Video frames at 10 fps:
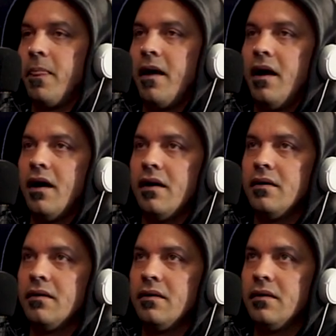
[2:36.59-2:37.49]
Uh,
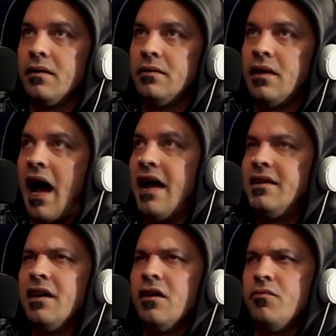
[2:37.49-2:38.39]
the
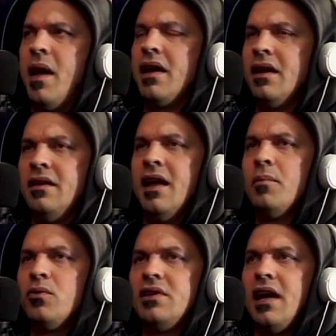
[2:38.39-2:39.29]
idea of making a
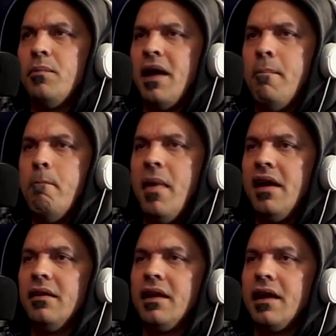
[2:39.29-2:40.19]
demo tape and
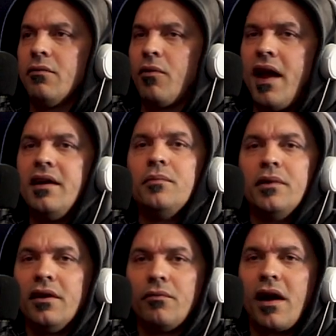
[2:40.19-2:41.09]
mailing it
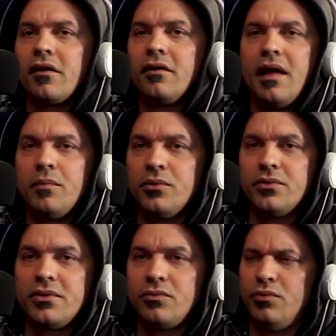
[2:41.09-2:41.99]
randomly to record
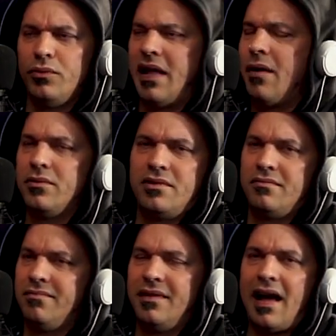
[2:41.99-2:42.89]
labels that was
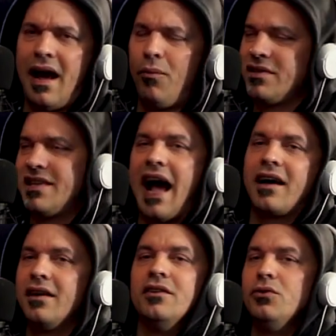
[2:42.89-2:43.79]
i was not
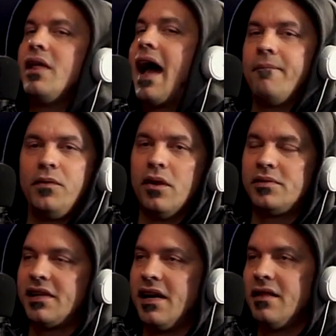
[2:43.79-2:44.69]
going to do that you know yeah. what
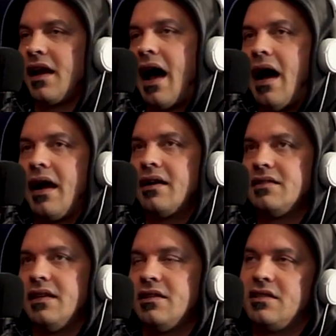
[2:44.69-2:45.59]
i'm saying like i because
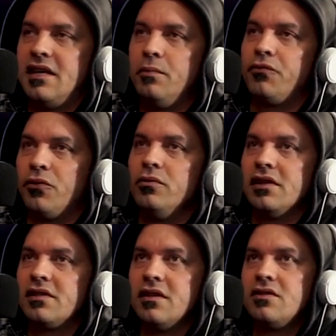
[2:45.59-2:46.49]
it just seemed
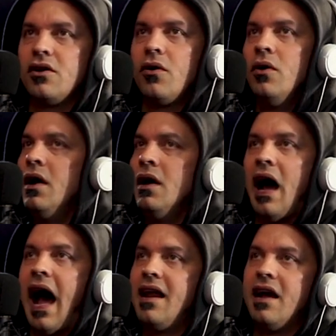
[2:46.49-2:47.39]
fruitless and so yeah.
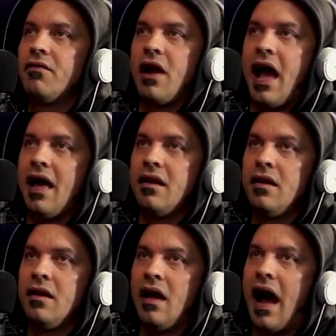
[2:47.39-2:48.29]
i never had
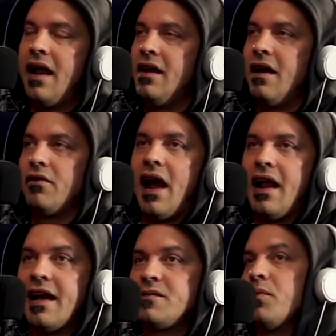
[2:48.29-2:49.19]
i never
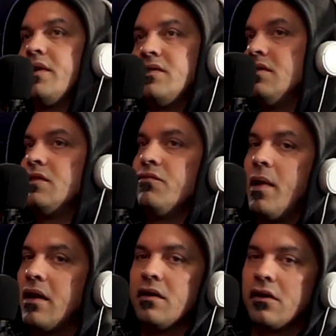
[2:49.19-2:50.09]
had aspirations of
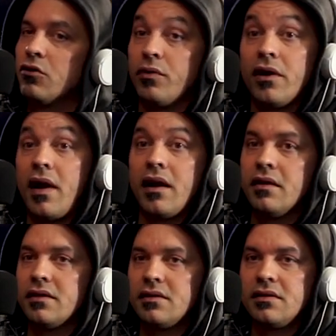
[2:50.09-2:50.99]
making a career out of
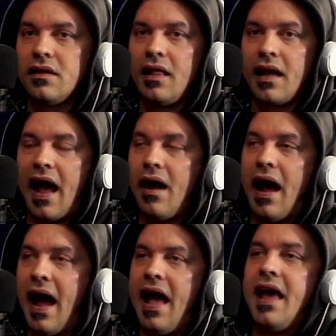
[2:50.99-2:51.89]
this right like,
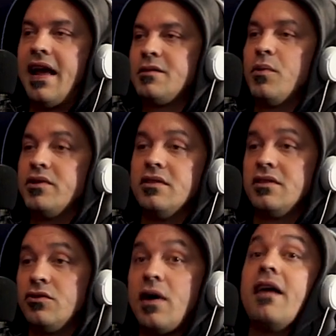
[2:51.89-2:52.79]
I, I had aspirations
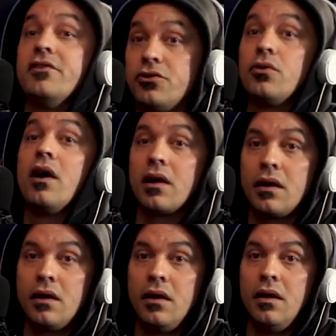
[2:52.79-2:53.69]
to drive a truck
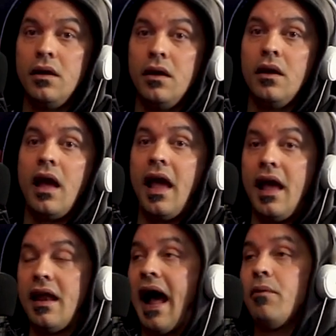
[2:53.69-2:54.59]
Right, right.
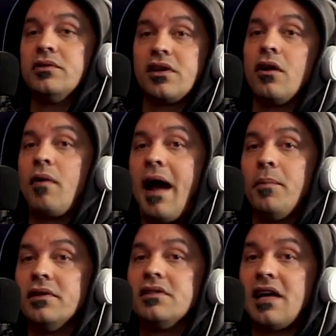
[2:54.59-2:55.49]
And I was gonna rap
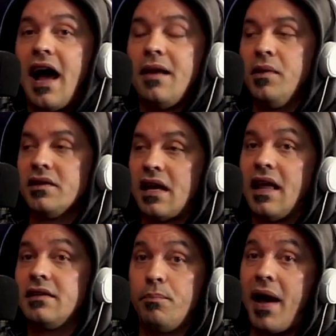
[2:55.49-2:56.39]
on the side because I
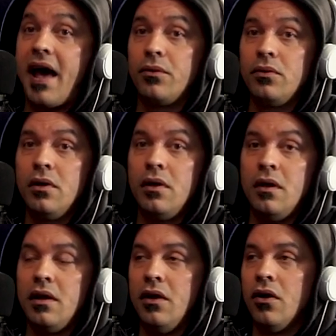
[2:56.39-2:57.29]
like to battle.
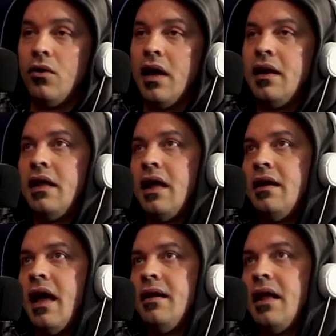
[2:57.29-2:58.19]
Yeah, you know? yeah, yeah, and, yeah.
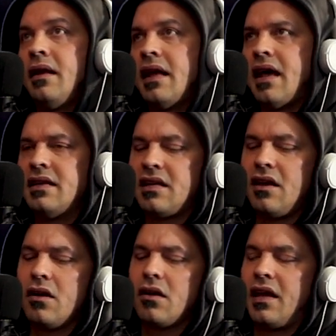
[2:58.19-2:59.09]
And, and, and, and, as a
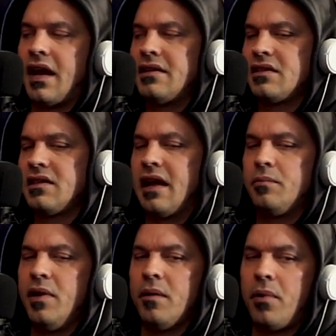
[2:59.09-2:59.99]
younger kid, I just liked
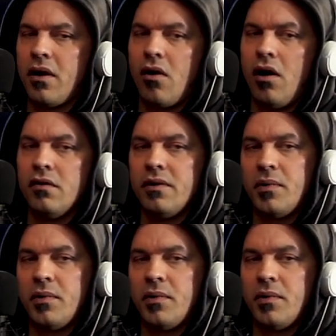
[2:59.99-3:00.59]
being a part of all of it.